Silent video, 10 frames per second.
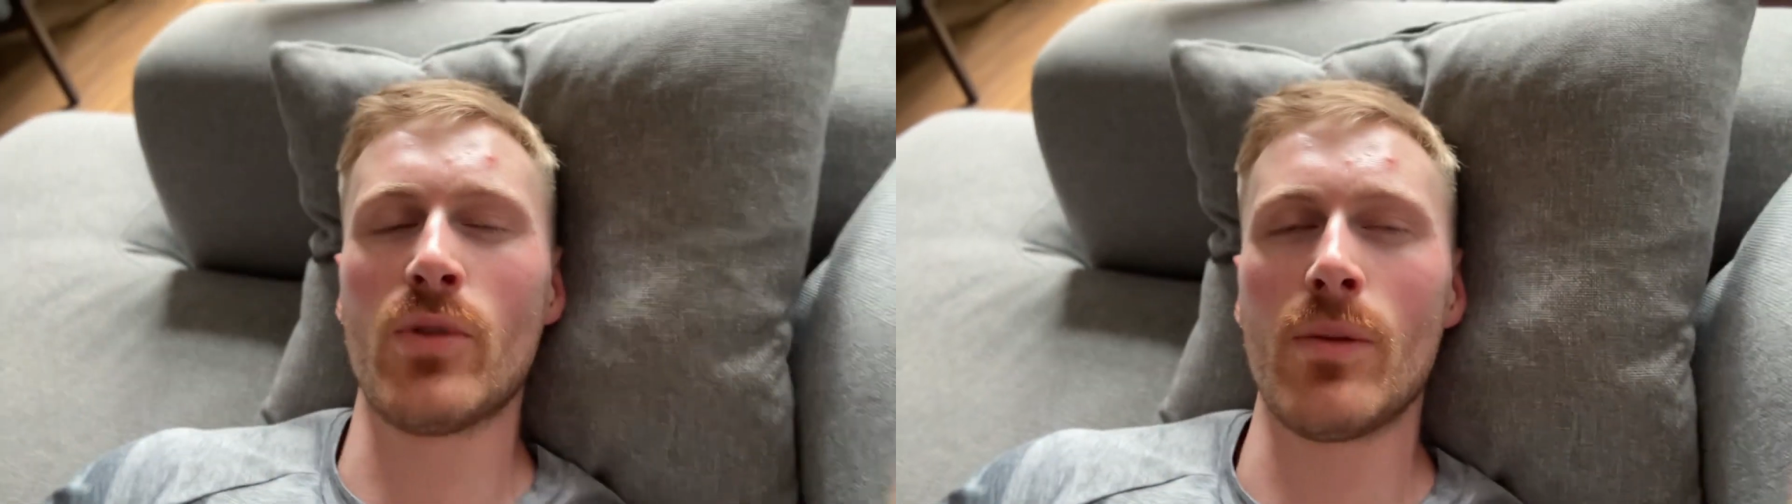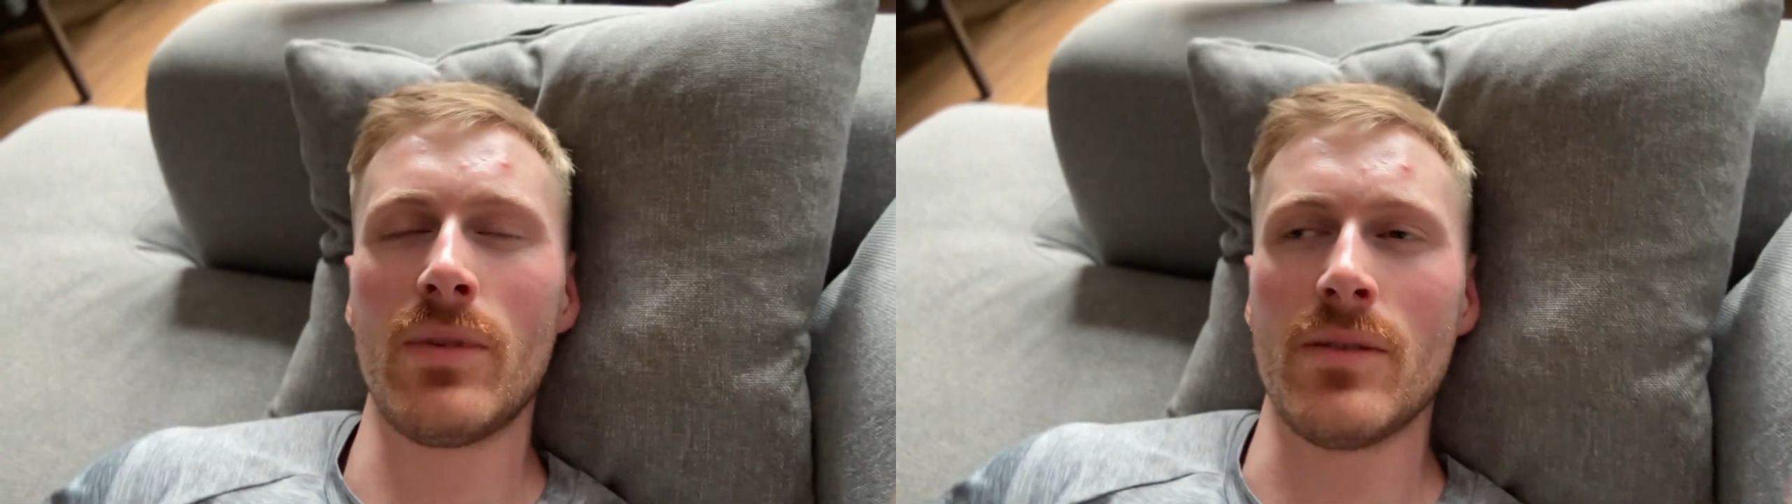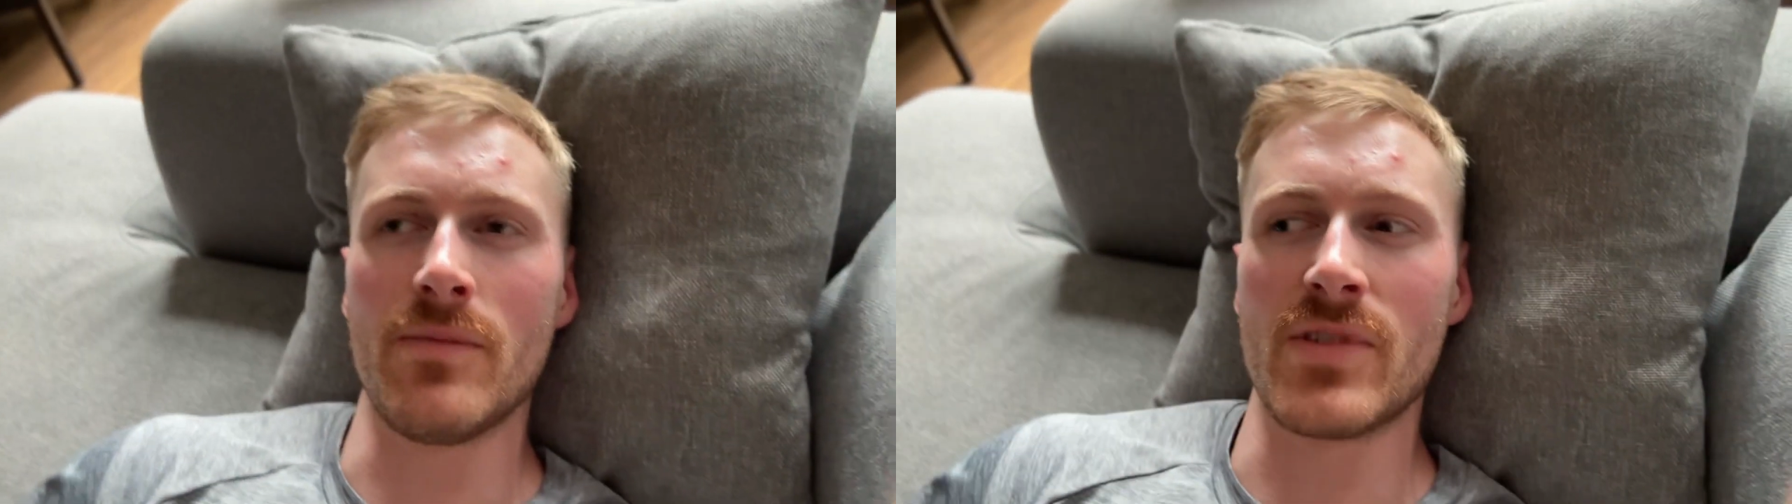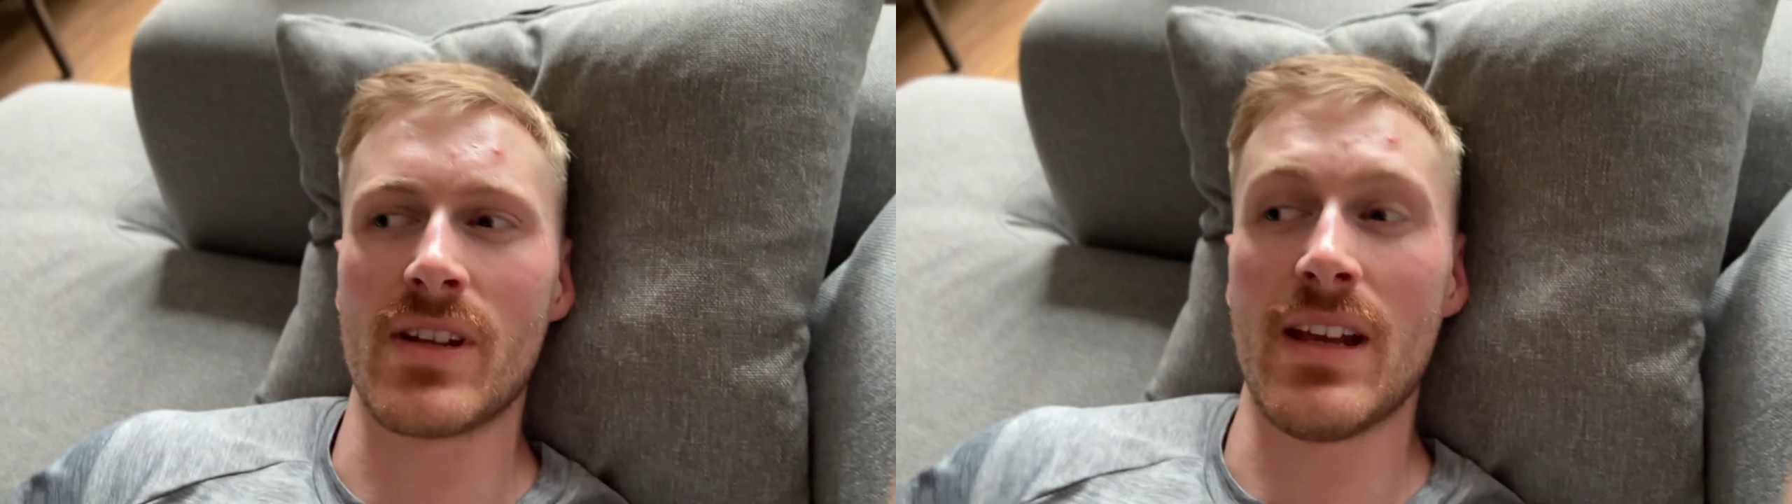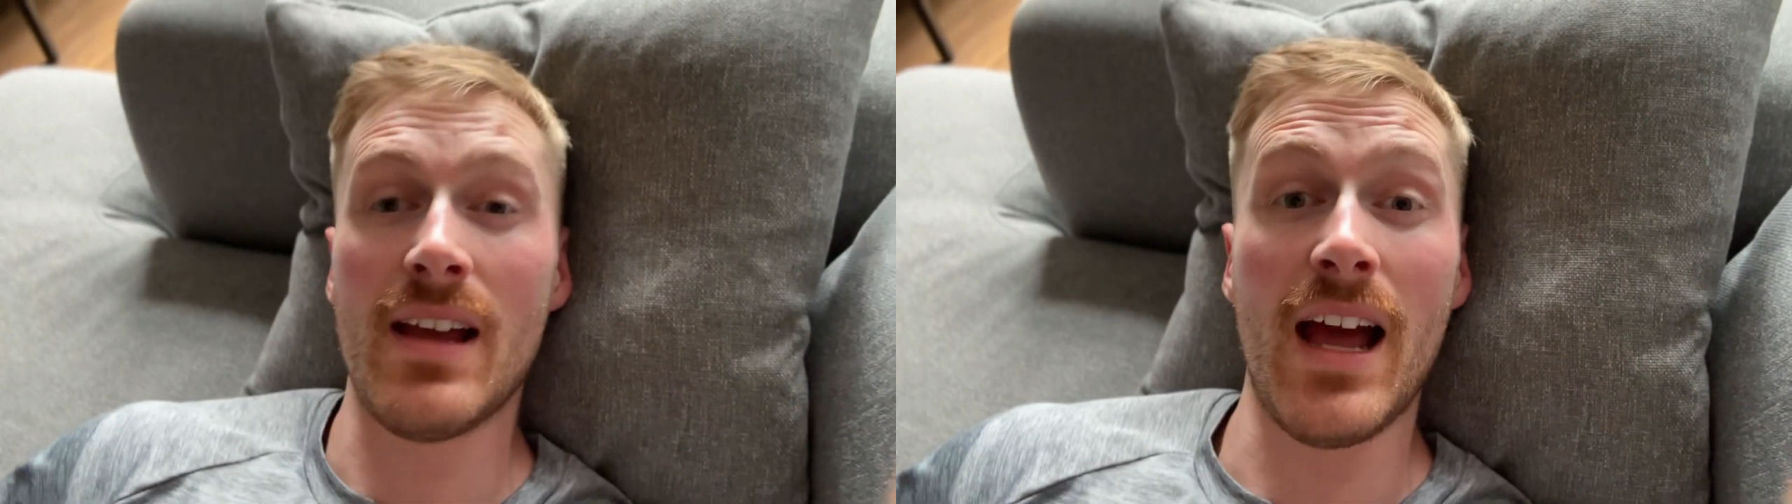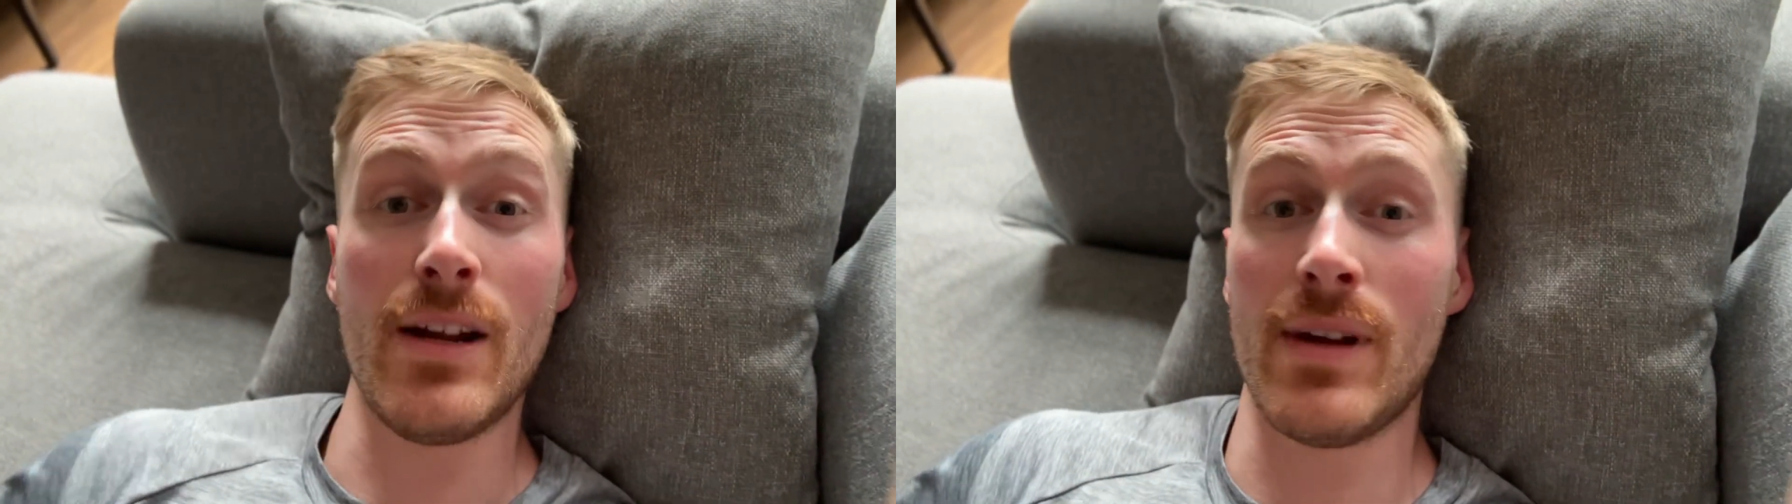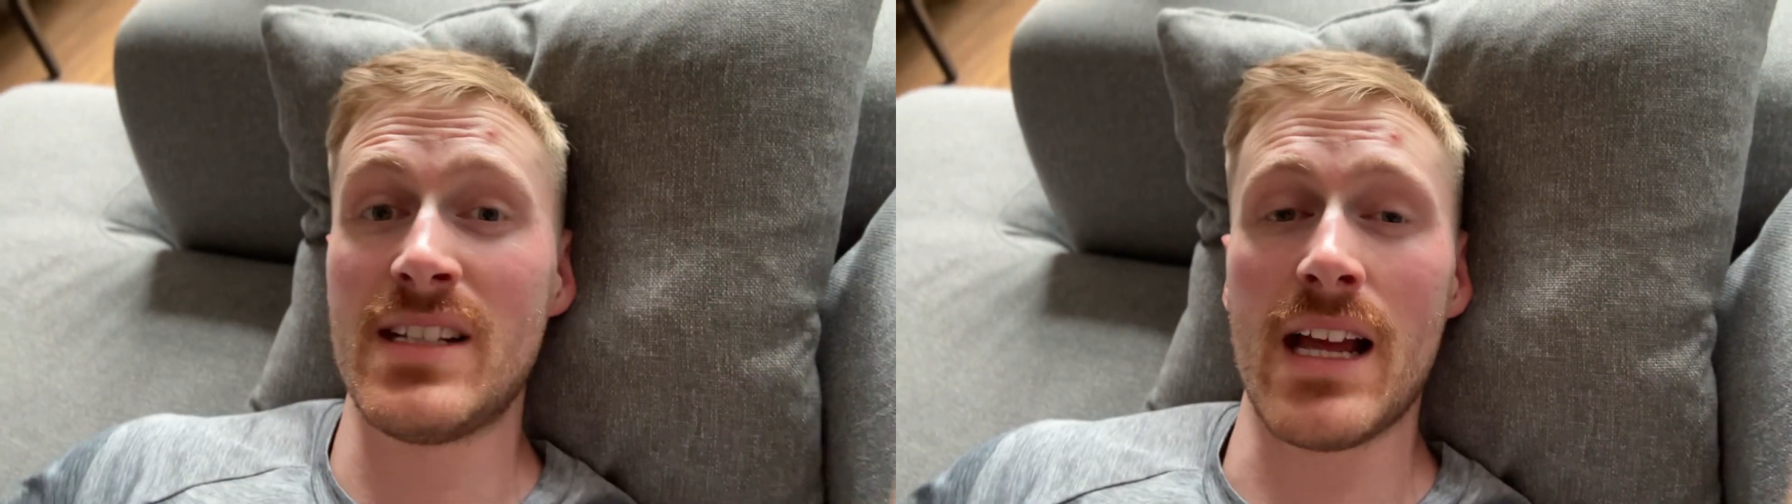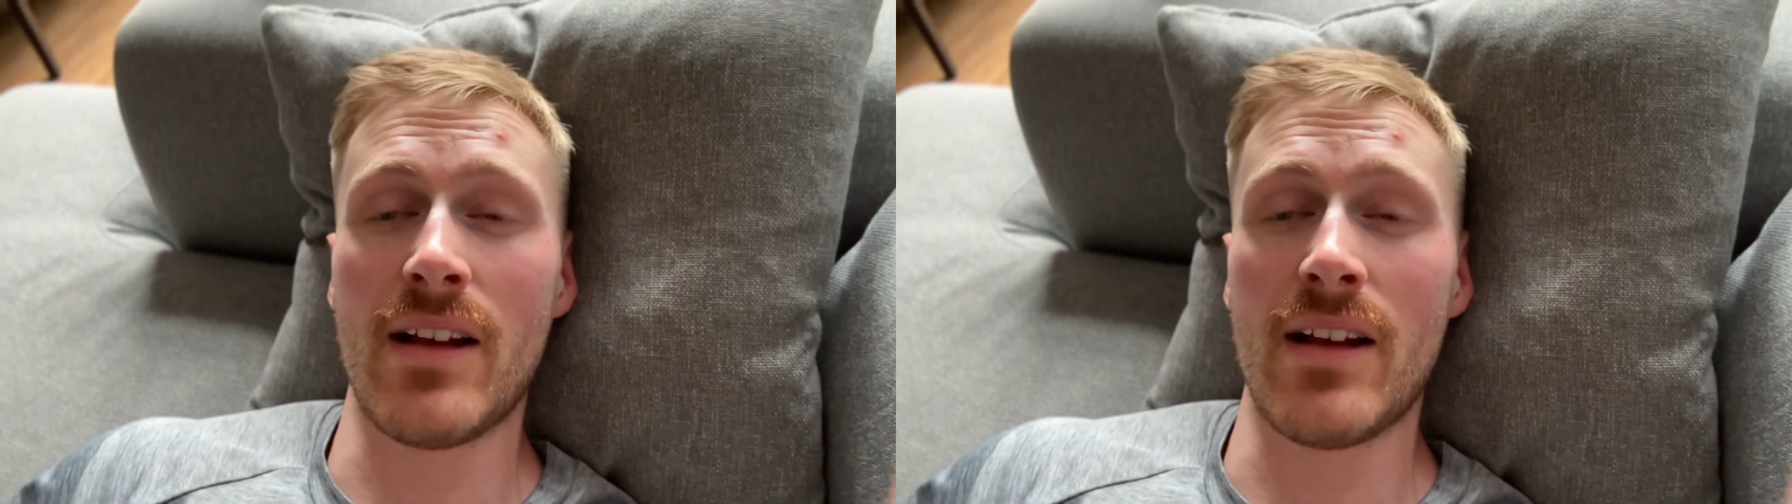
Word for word: problems. Anyway, 10